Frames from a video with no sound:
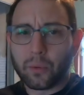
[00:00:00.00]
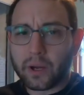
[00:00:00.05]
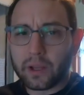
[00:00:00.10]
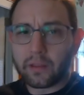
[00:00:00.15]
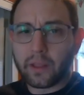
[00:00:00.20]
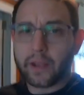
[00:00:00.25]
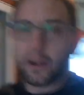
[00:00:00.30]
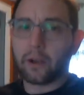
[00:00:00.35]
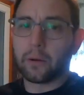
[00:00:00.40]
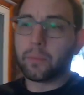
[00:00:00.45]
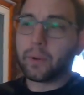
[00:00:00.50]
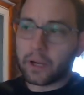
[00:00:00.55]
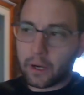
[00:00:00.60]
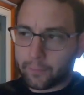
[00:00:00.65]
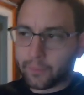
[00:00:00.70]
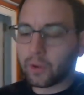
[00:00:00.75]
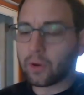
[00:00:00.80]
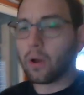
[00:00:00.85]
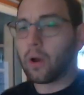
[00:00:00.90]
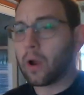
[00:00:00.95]
week later, pick
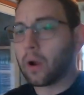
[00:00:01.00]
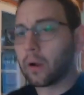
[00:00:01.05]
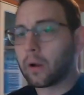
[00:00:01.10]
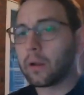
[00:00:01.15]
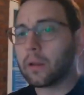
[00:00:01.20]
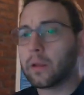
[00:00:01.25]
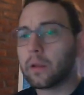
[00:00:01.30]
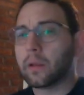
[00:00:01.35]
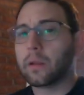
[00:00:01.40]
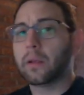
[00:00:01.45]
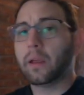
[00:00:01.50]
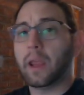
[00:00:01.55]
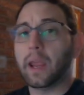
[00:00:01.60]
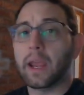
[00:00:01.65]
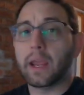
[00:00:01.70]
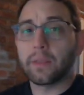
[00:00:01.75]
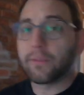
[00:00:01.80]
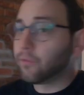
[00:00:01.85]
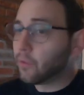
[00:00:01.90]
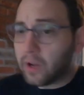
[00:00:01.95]
up the car,
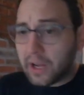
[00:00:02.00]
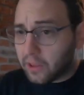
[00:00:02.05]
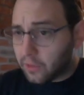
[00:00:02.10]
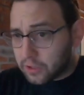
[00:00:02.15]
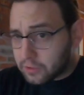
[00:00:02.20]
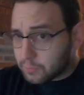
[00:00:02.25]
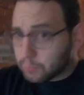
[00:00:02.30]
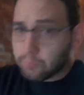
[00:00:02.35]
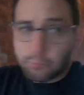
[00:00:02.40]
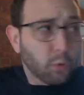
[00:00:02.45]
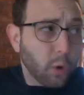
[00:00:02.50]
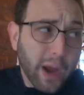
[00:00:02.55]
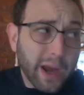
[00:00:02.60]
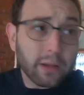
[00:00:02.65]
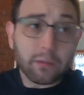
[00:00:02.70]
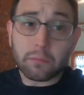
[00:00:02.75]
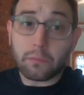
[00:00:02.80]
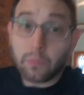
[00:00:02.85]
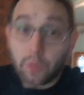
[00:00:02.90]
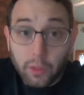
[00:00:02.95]
and the front end looked great.